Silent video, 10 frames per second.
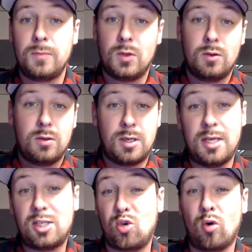can they
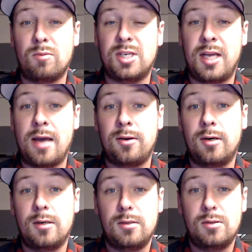store them together?
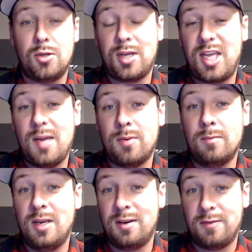Do they keep them
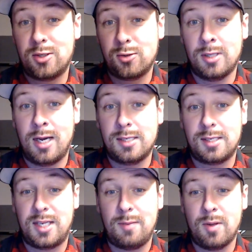individualized and
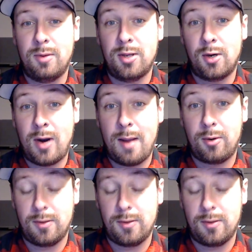keep them in their wrapper?